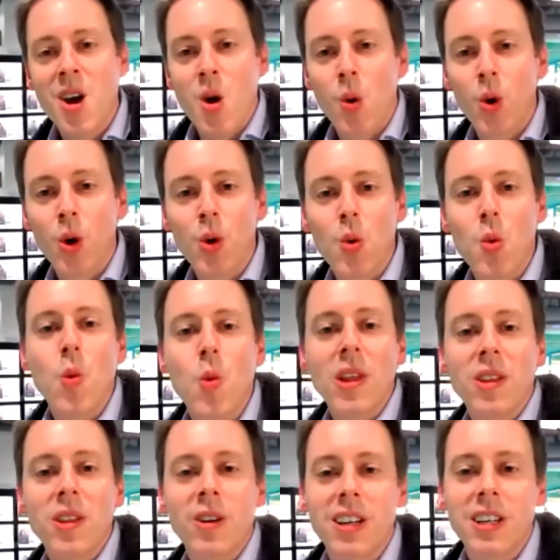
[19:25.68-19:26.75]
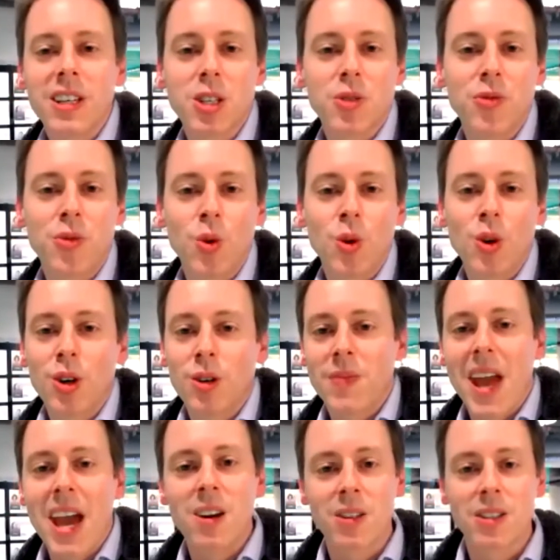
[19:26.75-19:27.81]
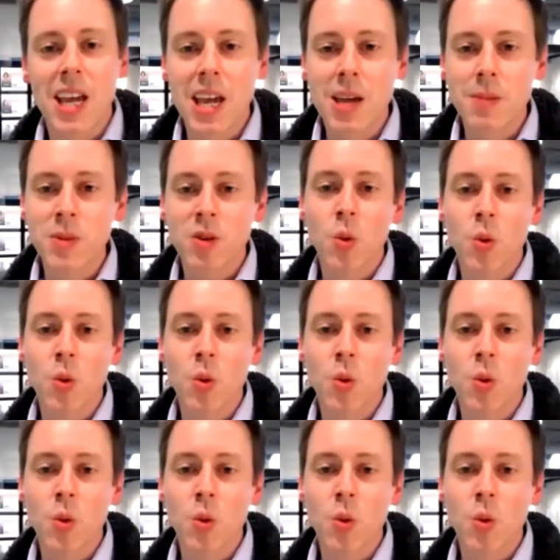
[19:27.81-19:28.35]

or whether it's for entertainment